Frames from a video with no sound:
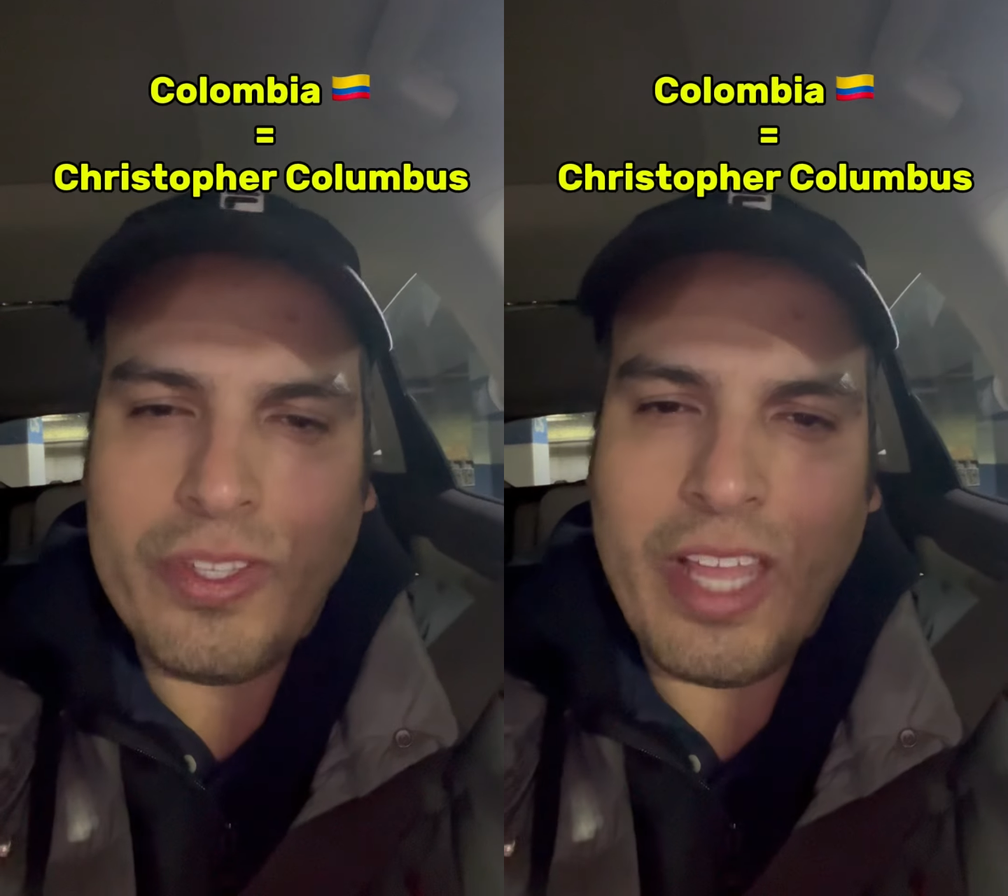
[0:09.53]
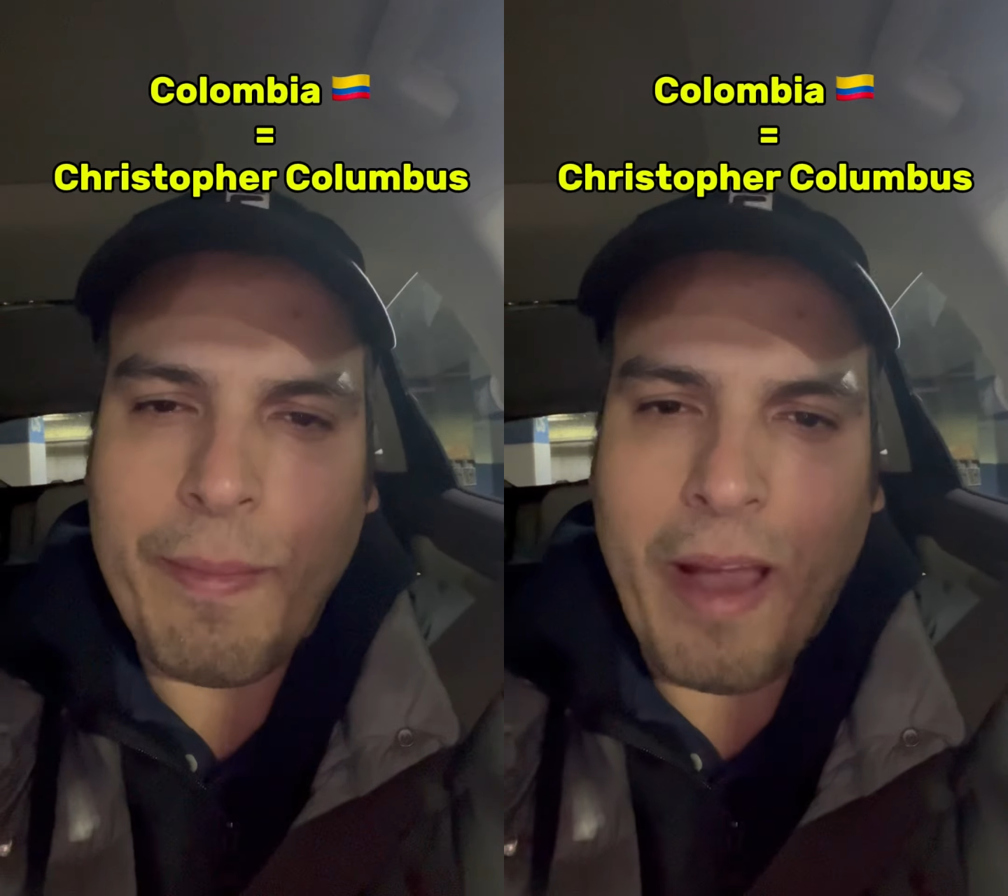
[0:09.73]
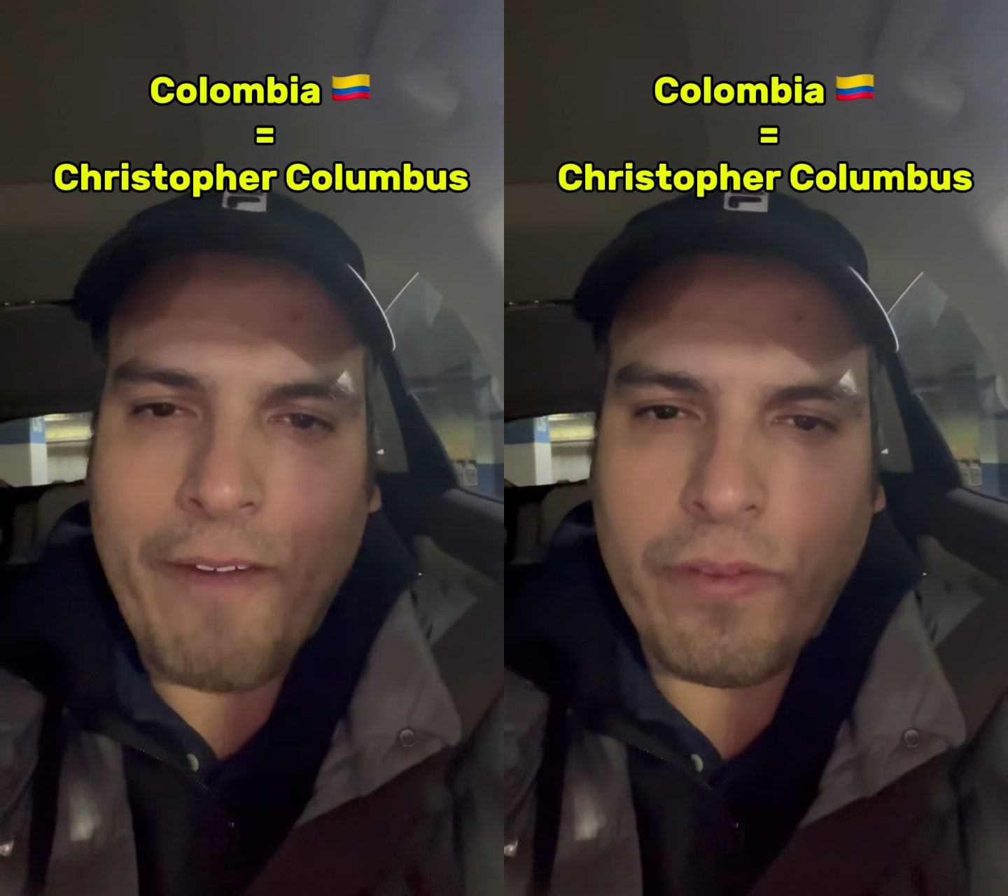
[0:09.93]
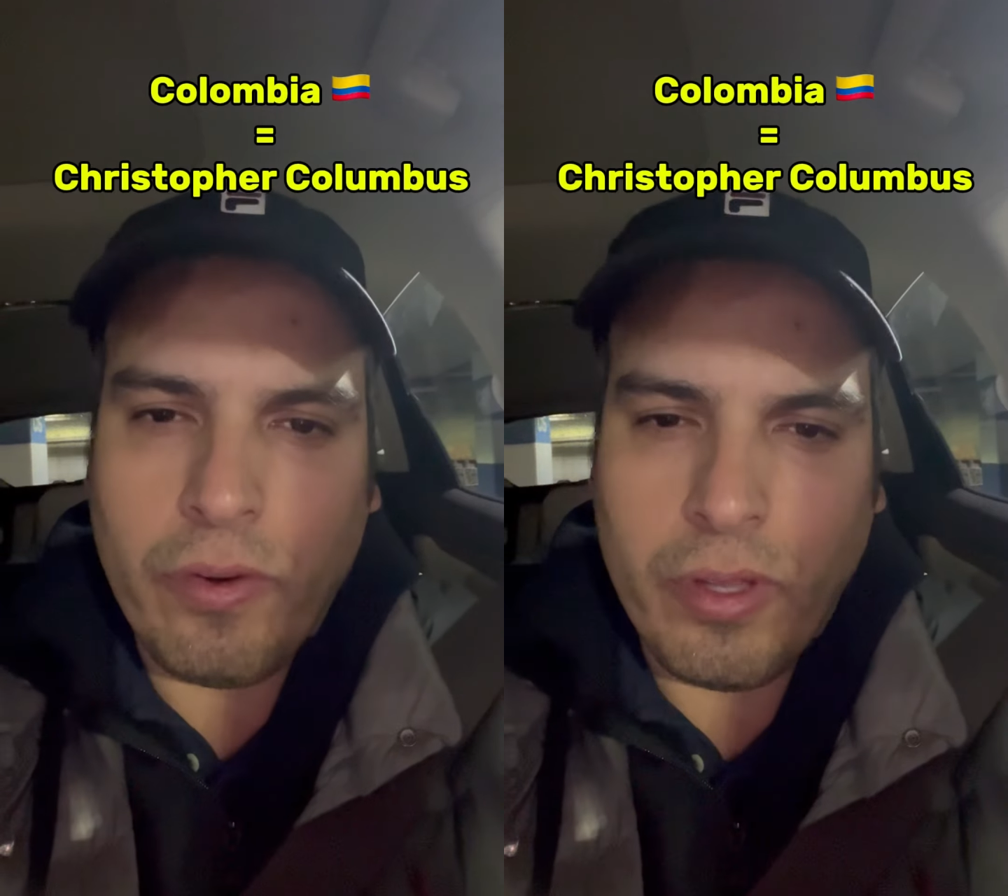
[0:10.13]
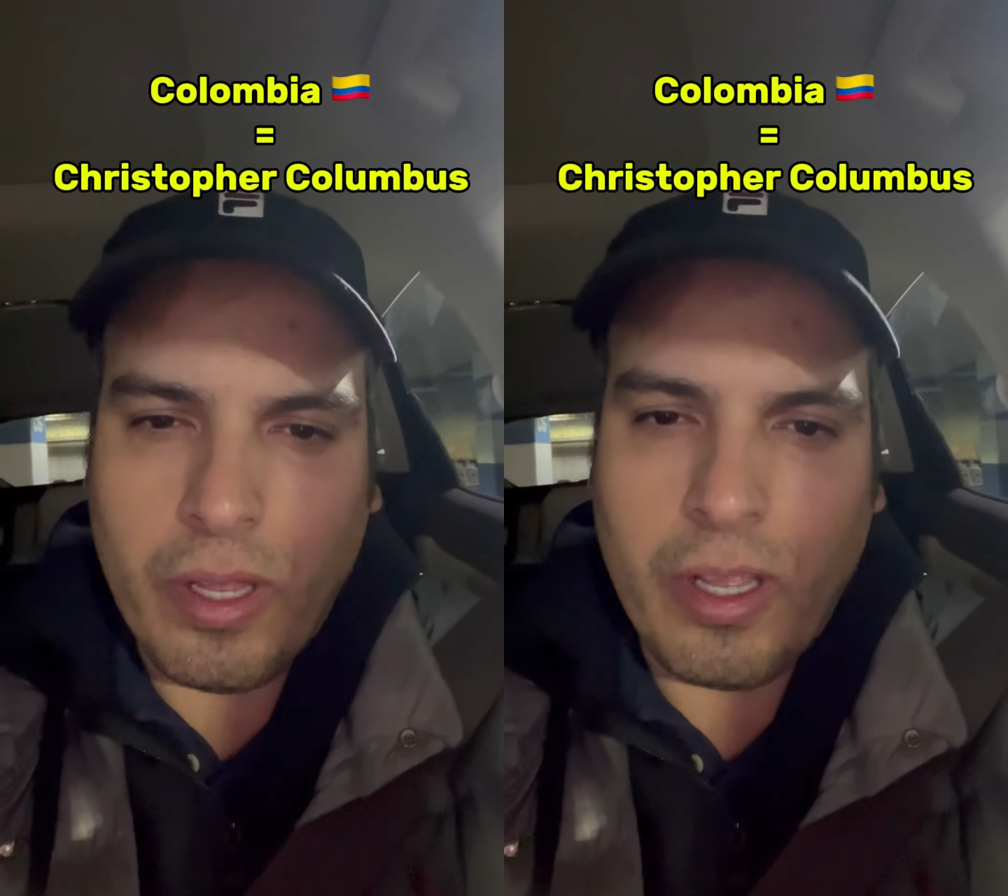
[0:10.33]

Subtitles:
named after